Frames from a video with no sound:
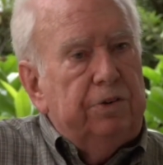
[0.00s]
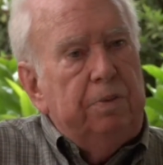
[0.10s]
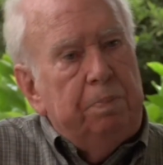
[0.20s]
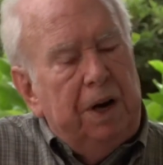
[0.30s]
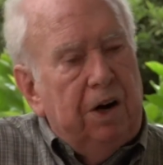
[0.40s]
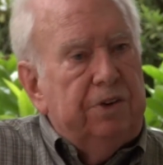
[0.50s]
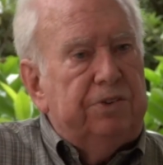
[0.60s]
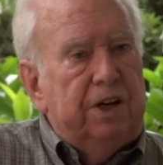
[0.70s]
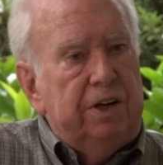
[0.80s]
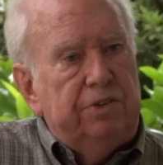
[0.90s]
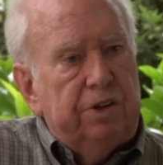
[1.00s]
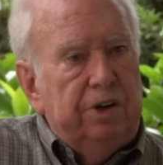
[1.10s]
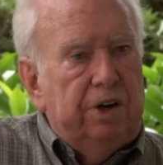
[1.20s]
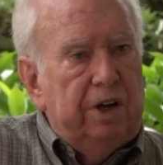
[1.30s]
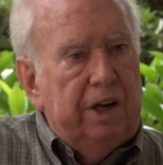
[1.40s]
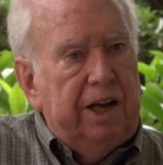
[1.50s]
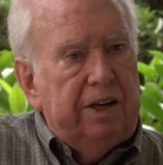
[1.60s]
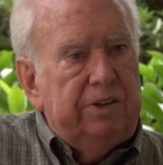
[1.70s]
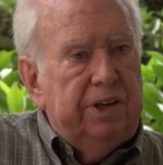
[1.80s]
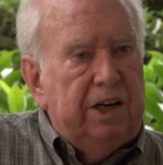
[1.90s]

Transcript: and parasites and all at